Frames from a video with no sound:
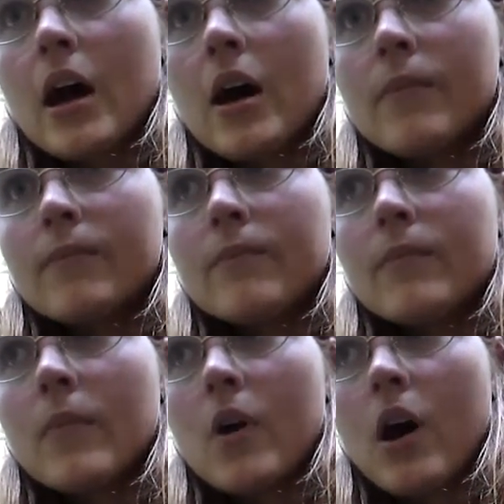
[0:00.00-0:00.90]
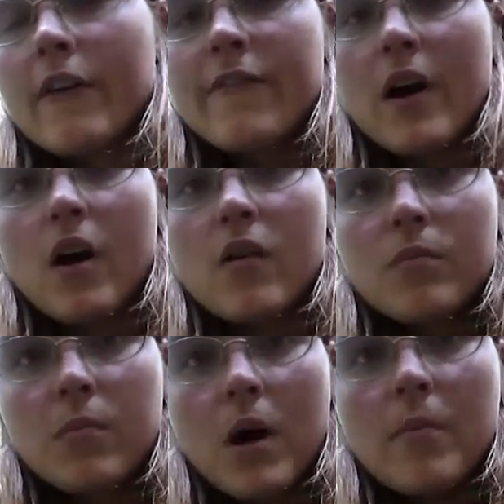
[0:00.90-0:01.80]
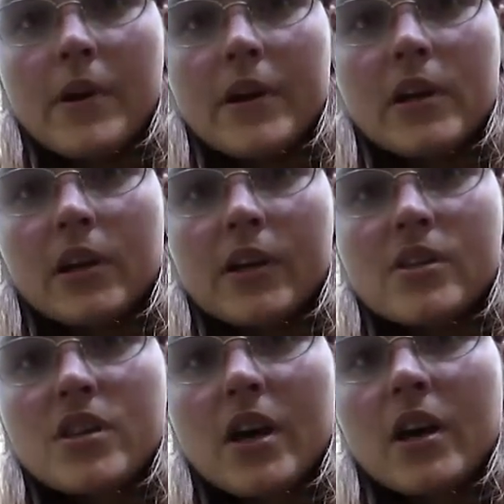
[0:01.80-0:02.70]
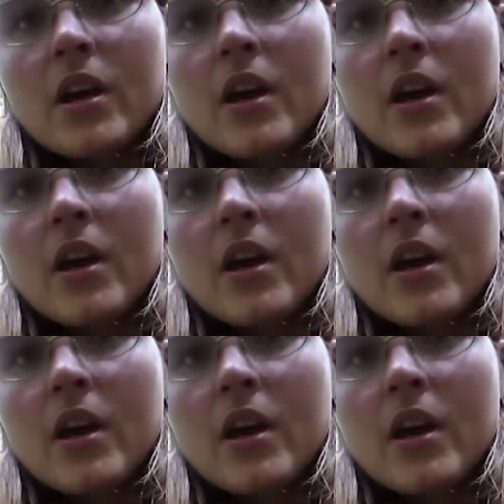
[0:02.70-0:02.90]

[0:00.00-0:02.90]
um, I felt immediately sick,